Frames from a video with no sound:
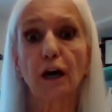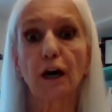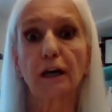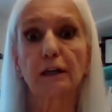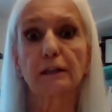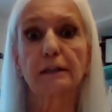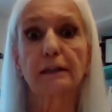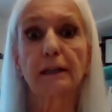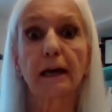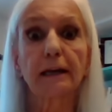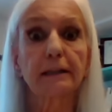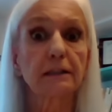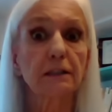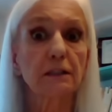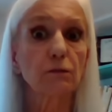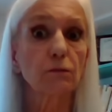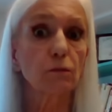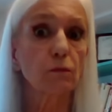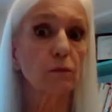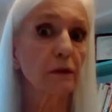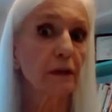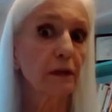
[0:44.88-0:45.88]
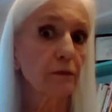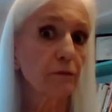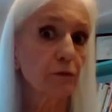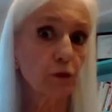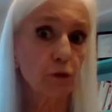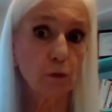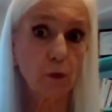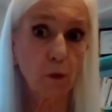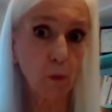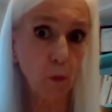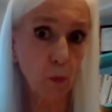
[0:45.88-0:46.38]
I'd like to give
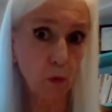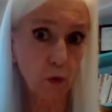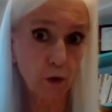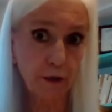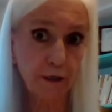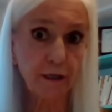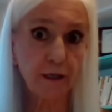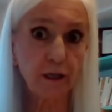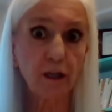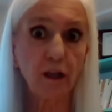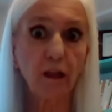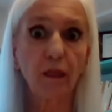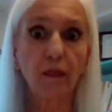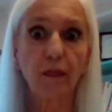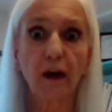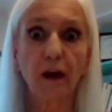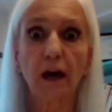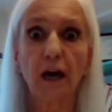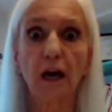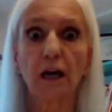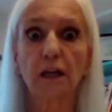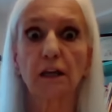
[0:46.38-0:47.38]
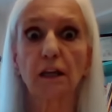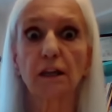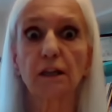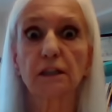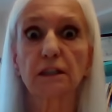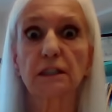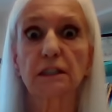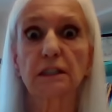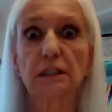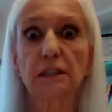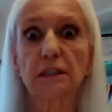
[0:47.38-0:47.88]
you a warning that
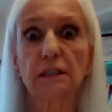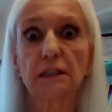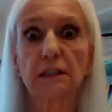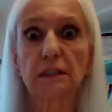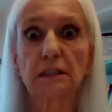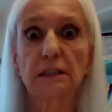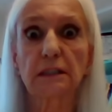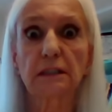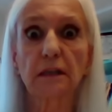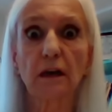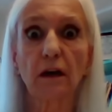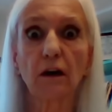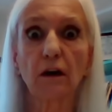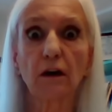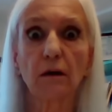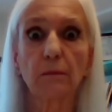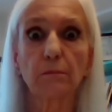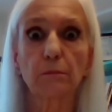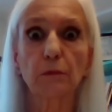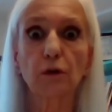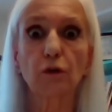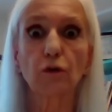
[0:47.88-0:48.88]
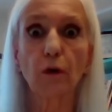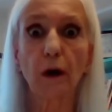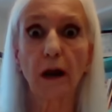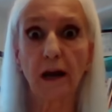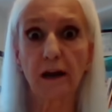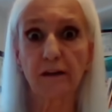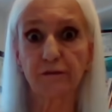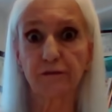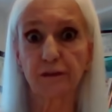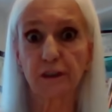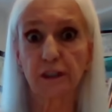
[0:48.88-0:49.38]
this is
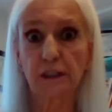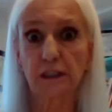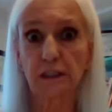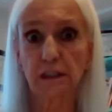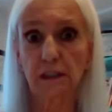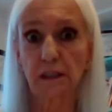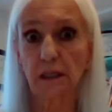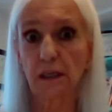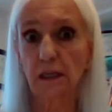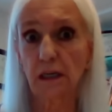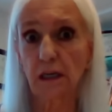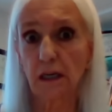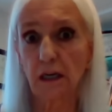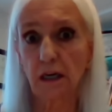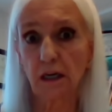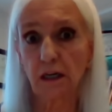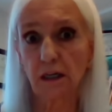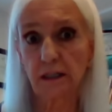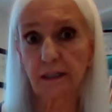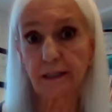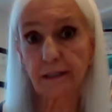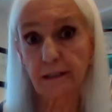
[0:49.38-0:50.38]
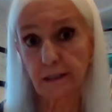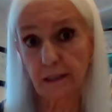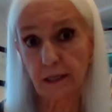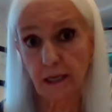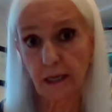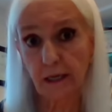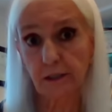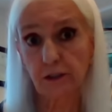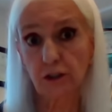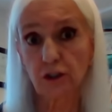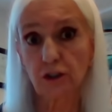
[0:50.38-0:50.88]
graphic in
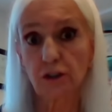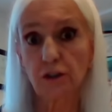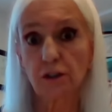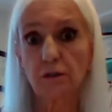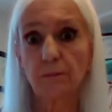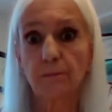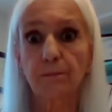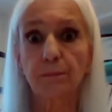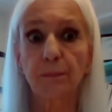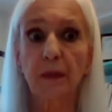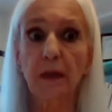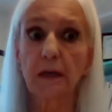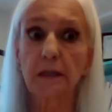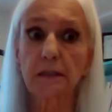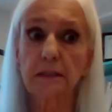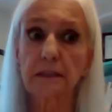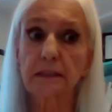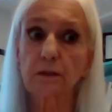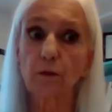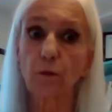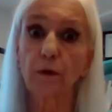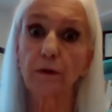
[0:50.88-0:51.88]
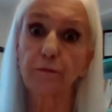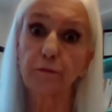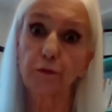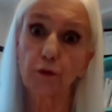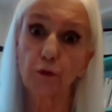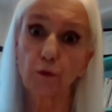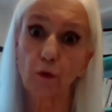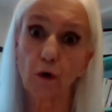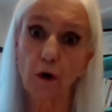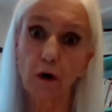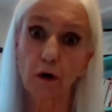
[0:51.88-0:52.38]
nature. And so if
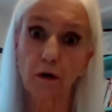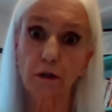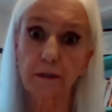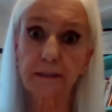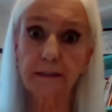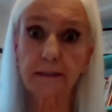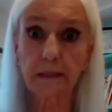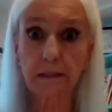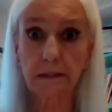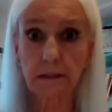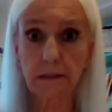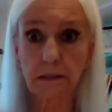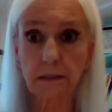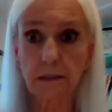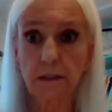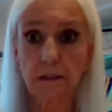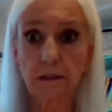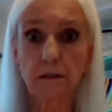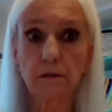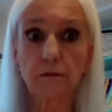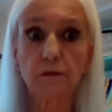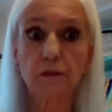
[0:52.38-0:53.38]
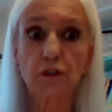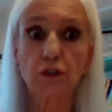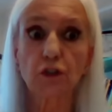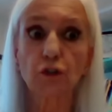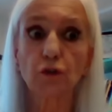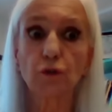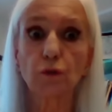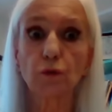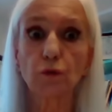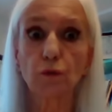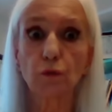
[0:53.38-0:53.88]
you are sensitive
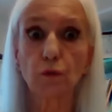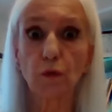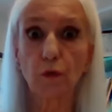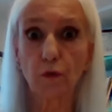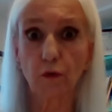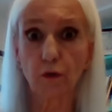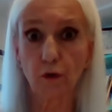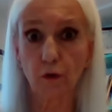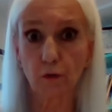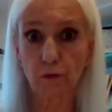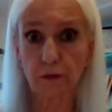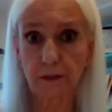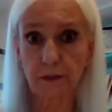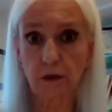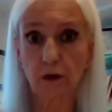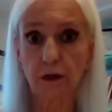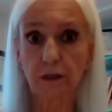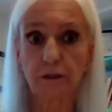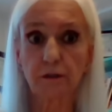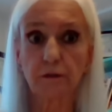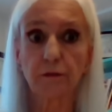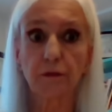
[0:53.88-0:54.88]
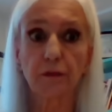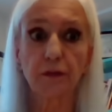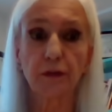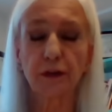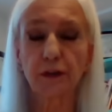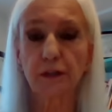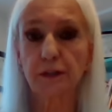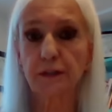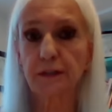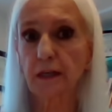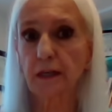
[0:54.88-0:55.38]
to those kind of
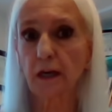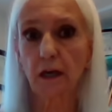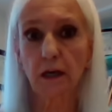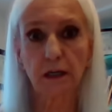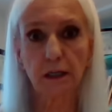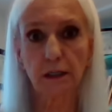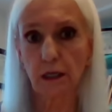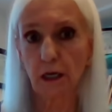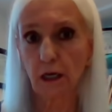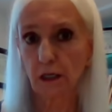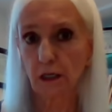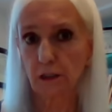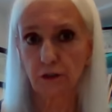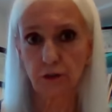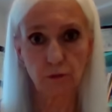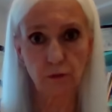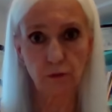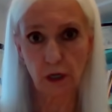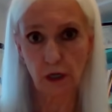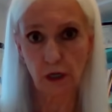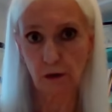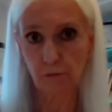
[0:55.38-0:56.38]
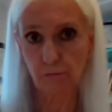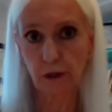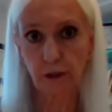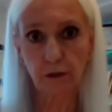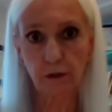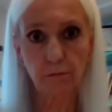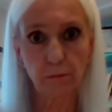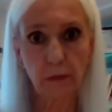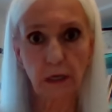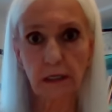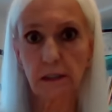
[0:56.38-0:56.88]
things, I do not
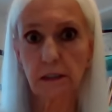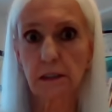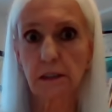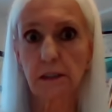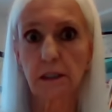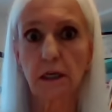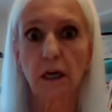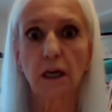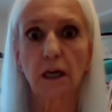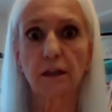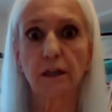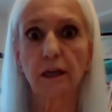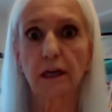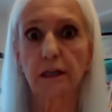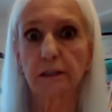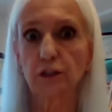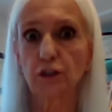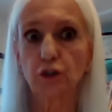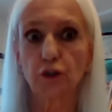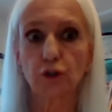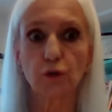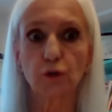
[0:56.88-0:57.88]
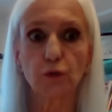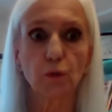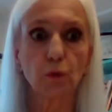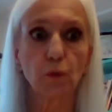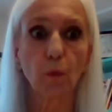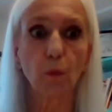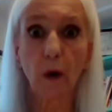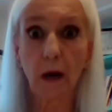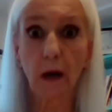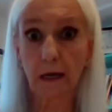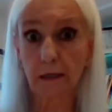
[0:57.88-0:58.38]
recommend that you
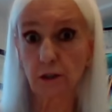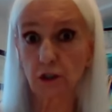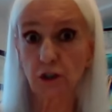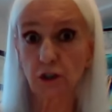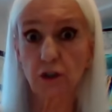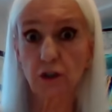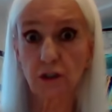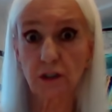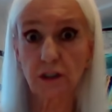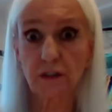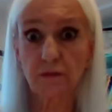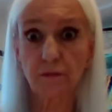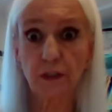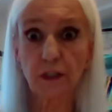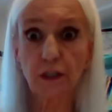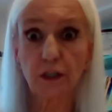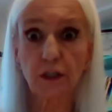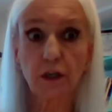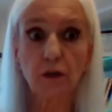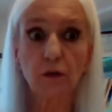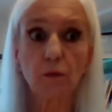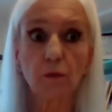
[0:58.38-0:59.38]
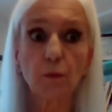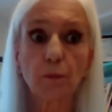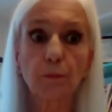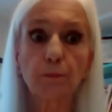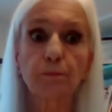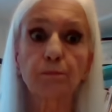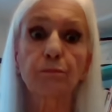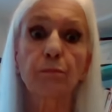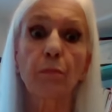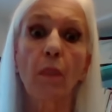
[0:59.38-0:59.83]
watch this video.